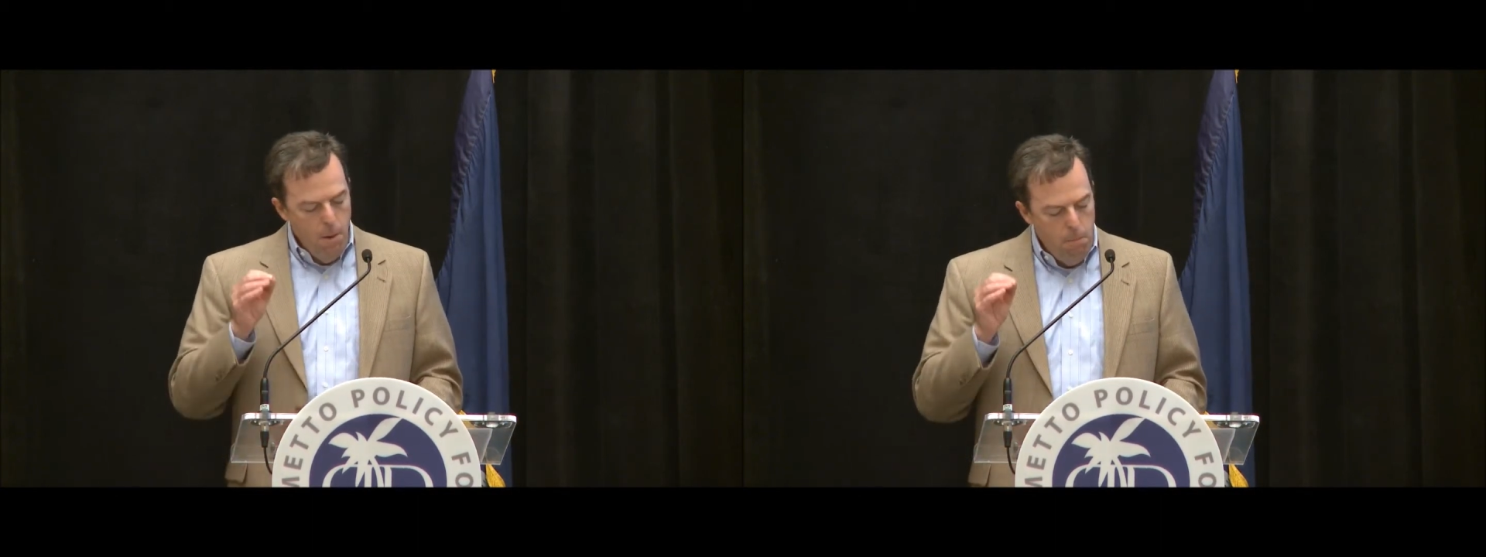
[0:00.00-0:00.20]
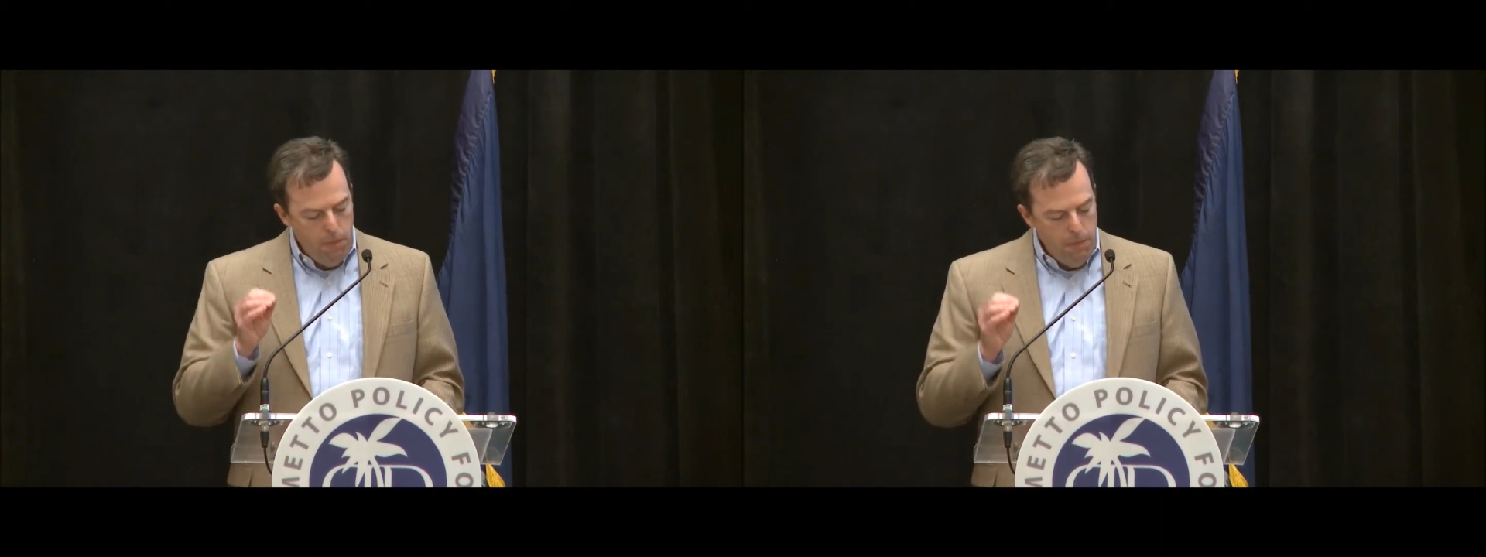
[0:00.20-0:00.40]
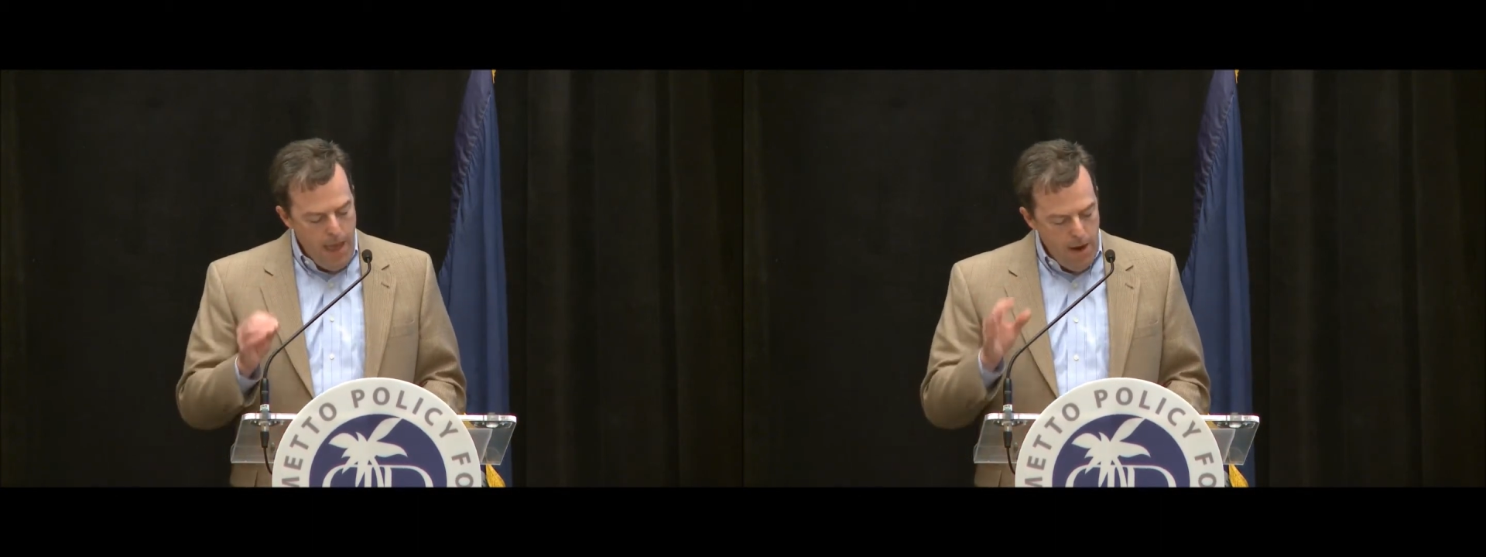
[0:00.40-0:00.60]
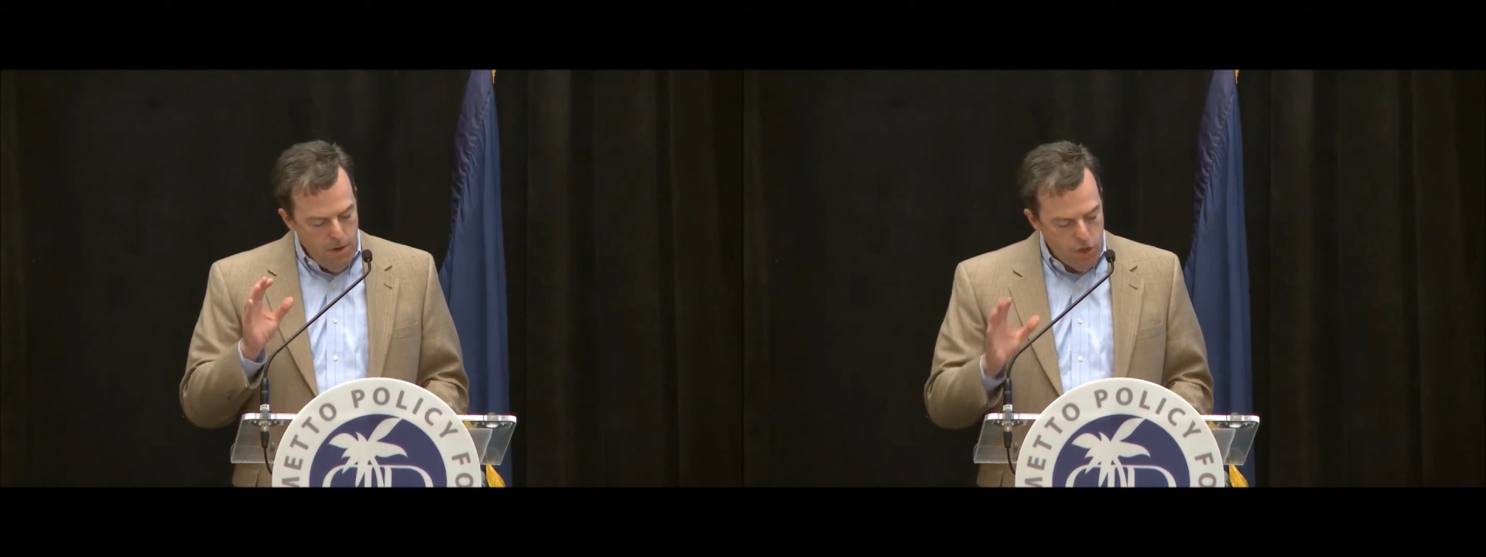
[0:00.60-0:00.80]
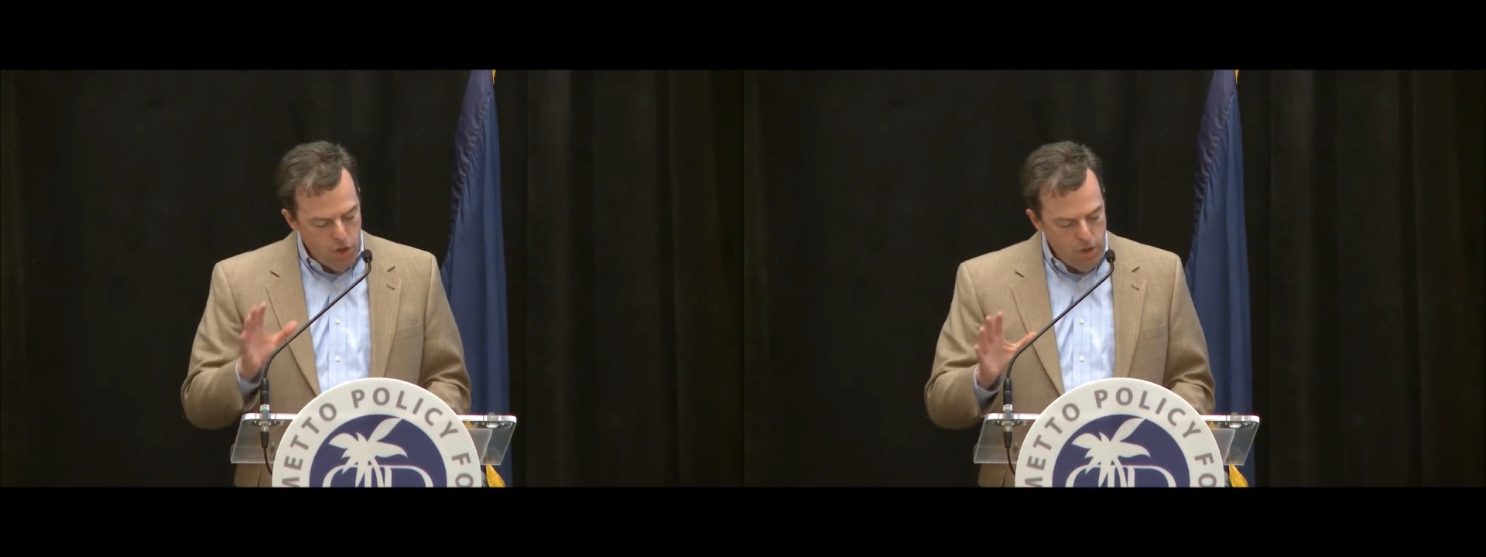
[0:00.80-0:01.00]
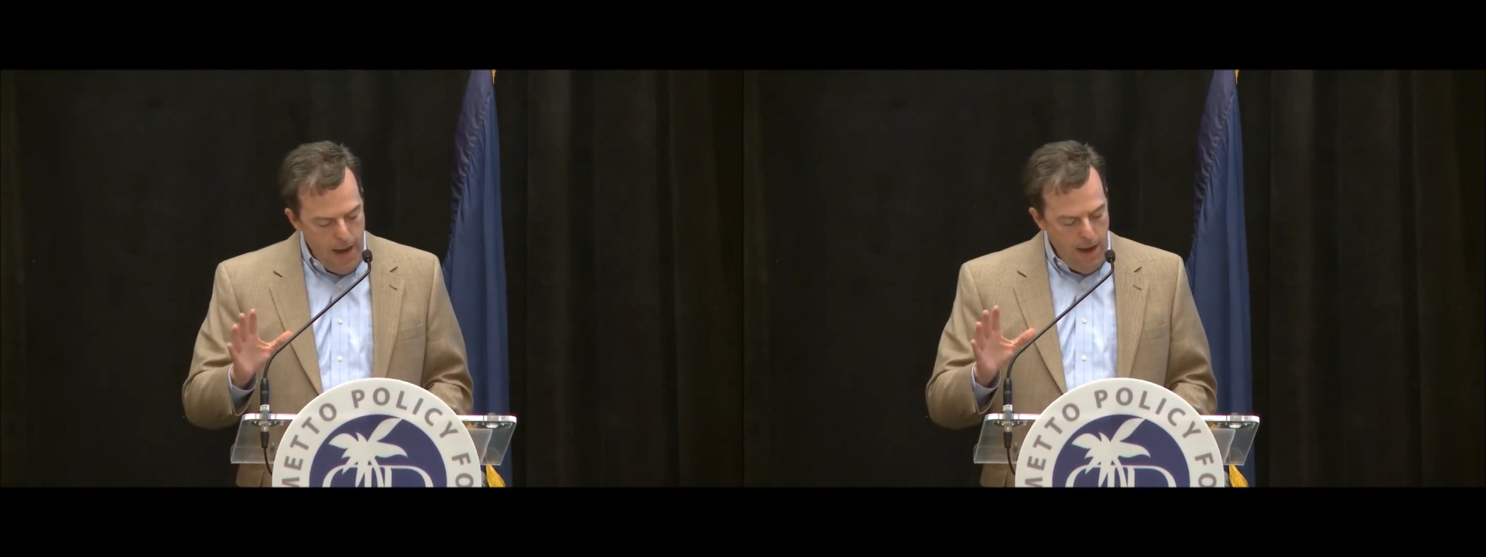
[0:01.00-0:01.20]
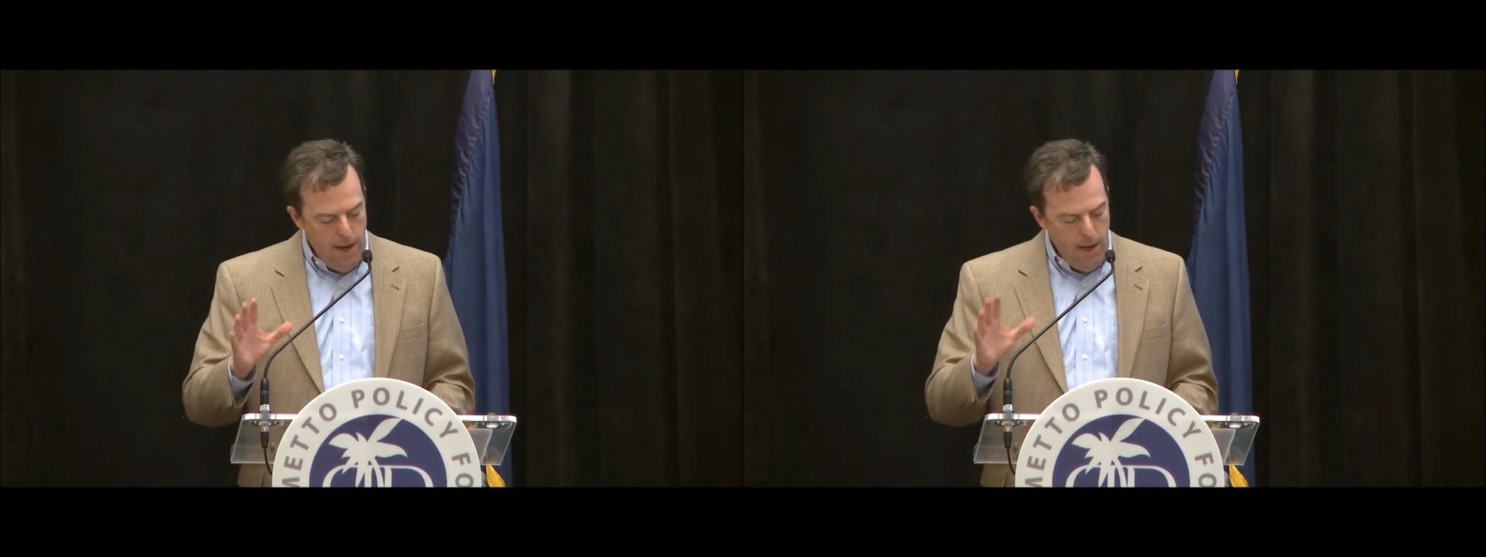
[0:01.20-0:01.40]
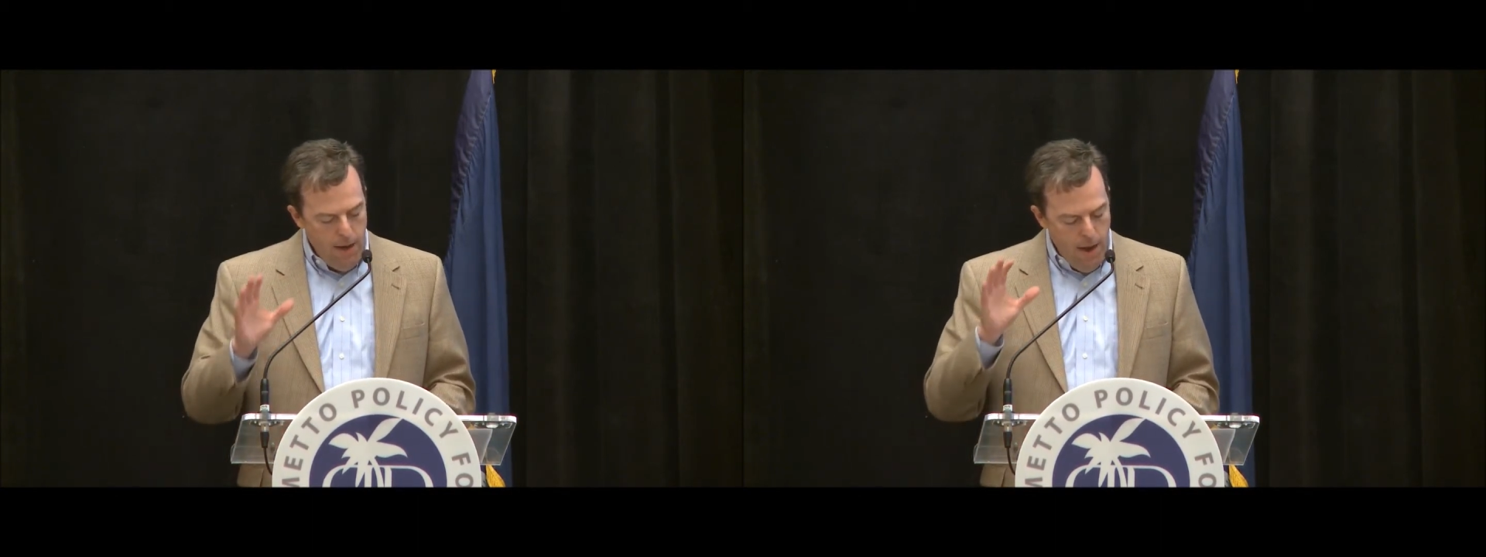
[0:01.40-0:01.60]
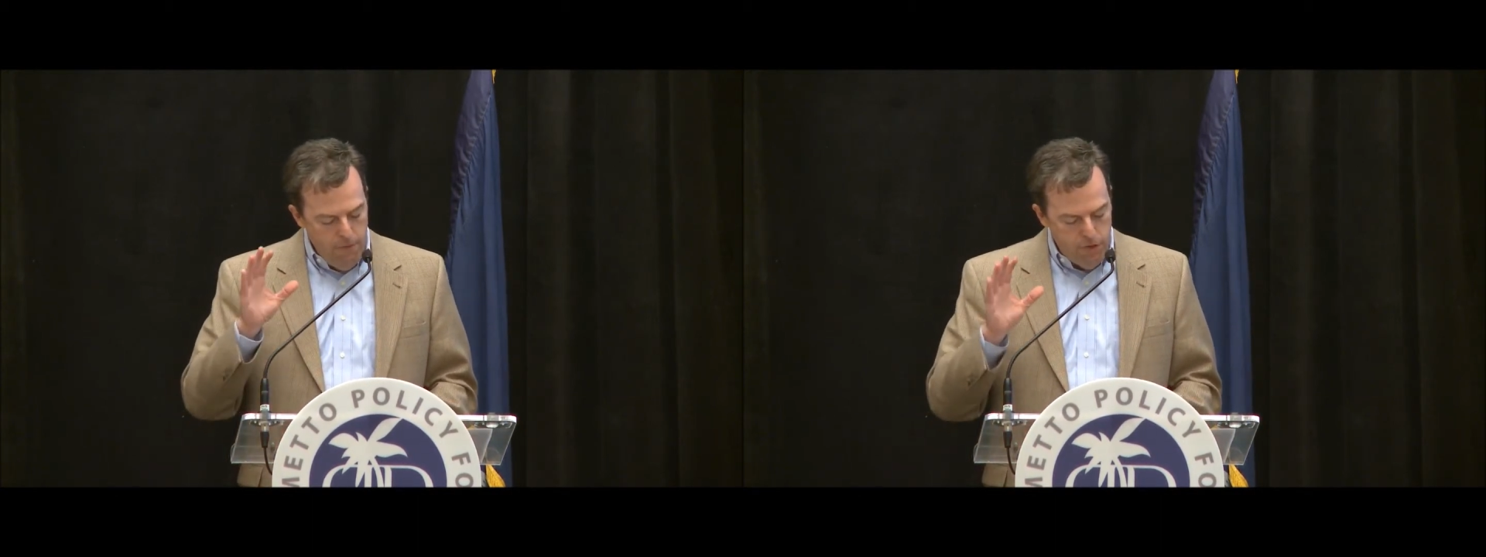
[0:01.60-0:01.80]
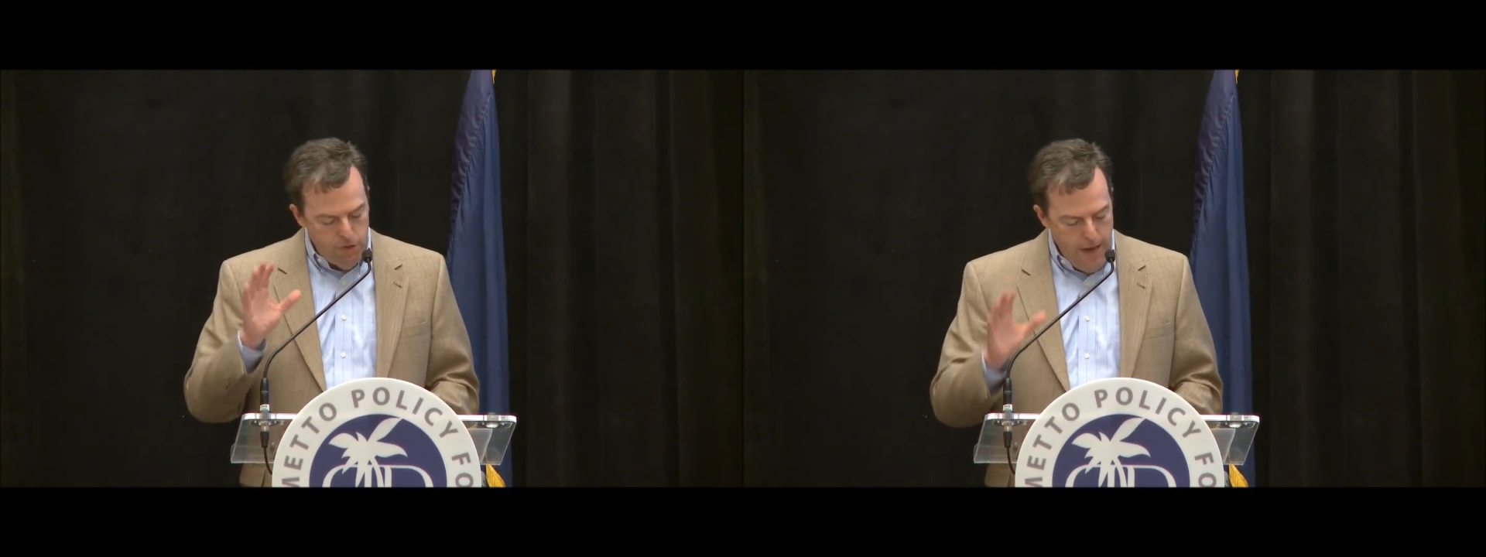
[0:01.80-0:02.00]
But that understanding
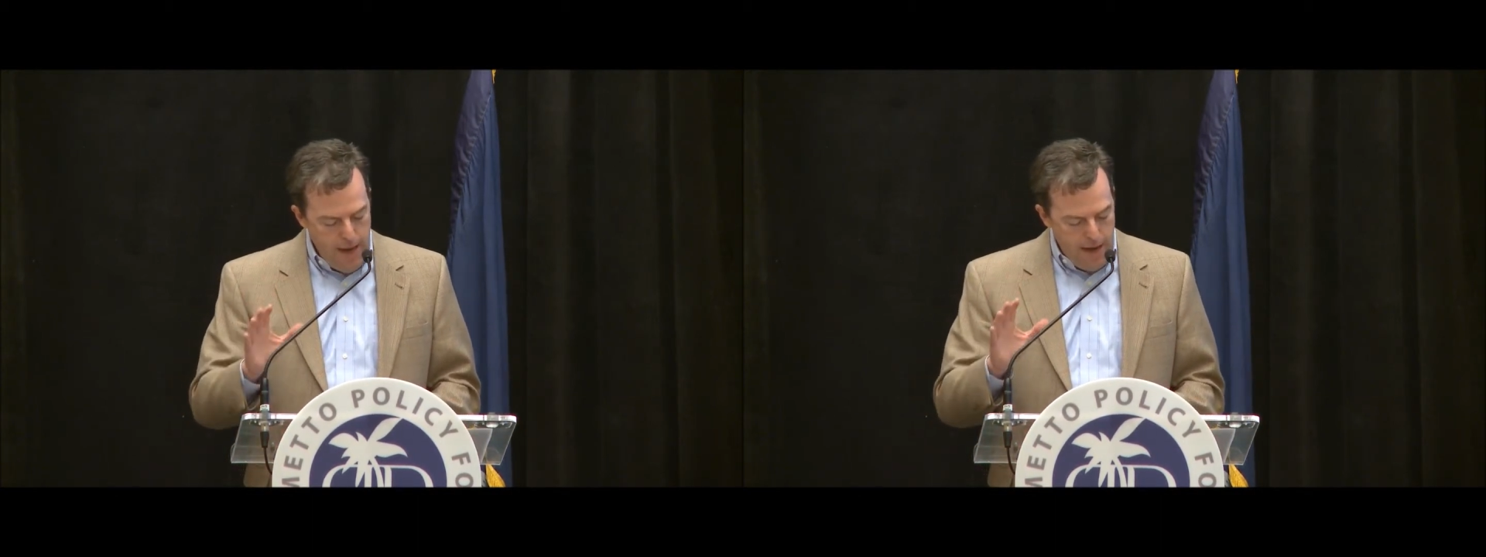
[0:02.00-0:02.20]
of state